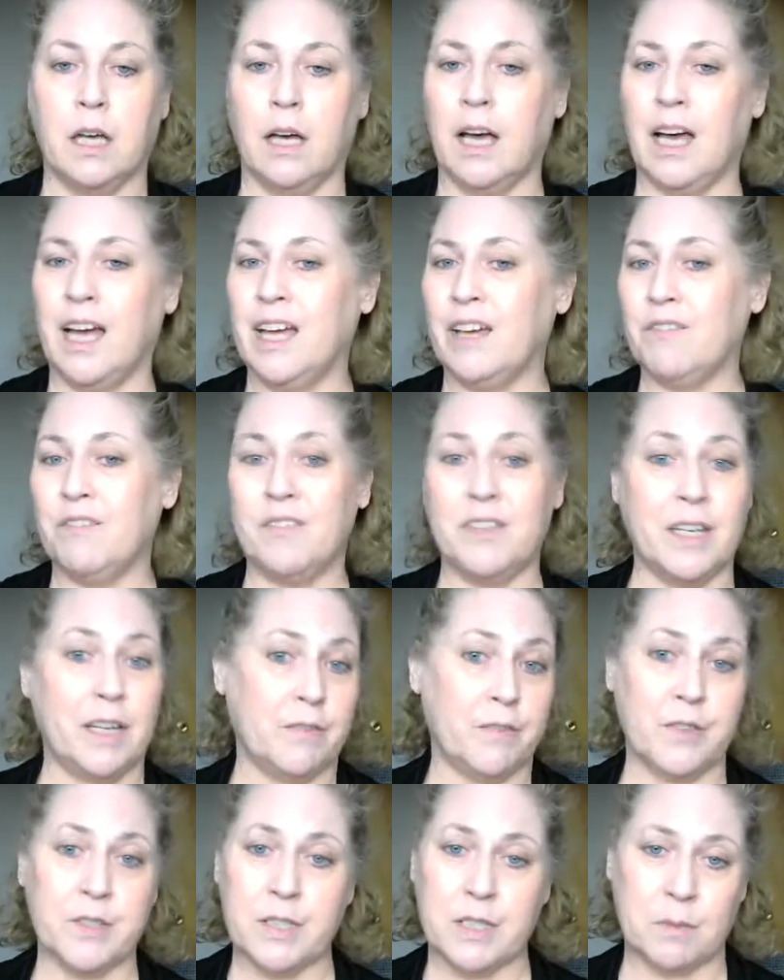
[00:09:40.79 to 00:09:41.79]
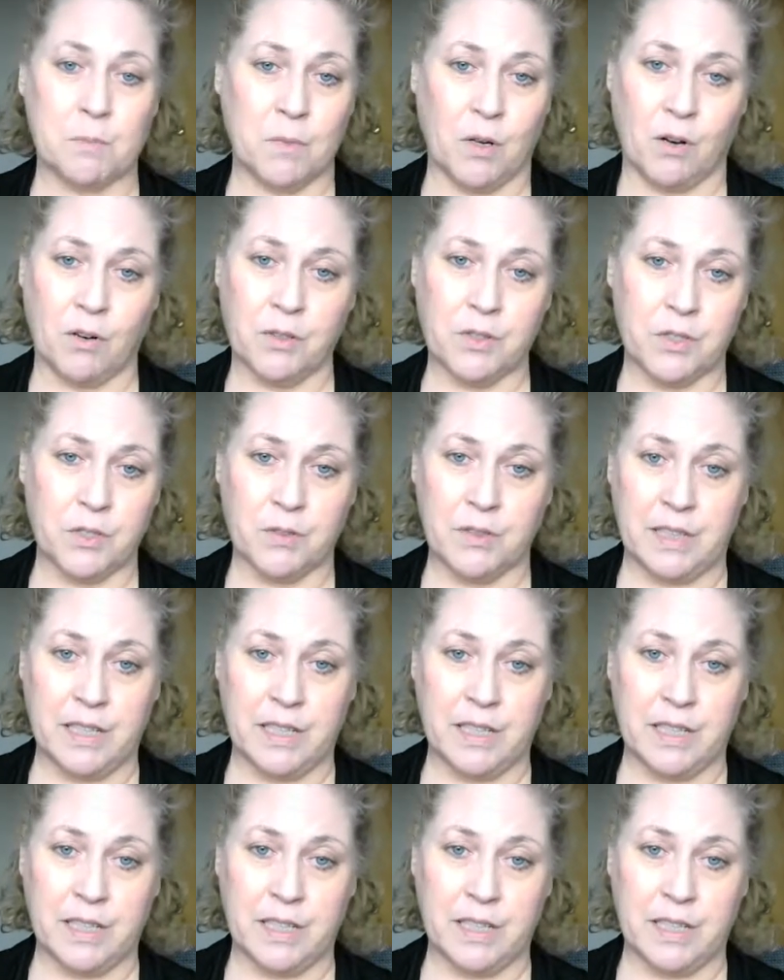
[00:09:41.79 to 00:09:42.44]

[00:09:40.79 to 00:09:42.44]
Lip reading: I have never smoked or